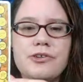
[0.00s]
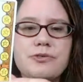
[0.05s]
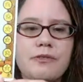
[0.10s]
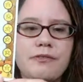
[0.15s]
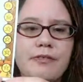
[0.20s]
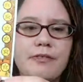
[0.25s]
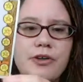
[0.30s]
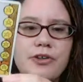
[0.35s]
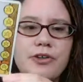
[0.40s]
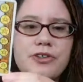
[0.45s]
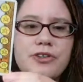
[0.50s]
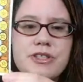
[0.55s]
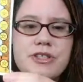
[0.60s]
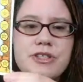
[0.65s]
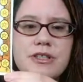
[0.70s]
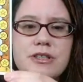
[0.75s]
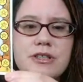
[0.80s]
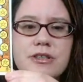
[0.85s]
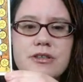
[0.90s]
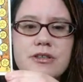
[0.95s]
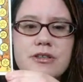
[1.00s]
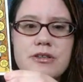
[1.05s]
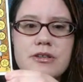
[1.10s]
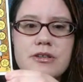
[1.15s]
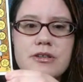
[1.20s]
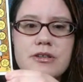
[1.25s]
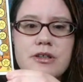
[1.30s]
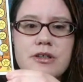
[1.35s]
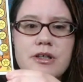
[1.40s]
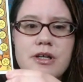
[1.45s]
reversed.
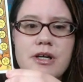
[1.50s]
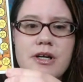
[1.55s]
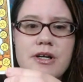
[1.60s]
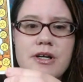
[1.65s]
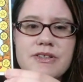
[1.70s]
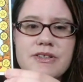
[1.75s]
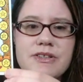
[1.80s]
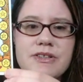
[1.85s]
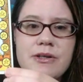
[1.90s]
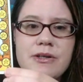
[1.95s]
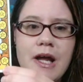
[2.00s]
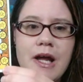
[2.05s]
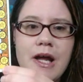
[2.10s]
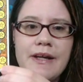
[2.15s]
So now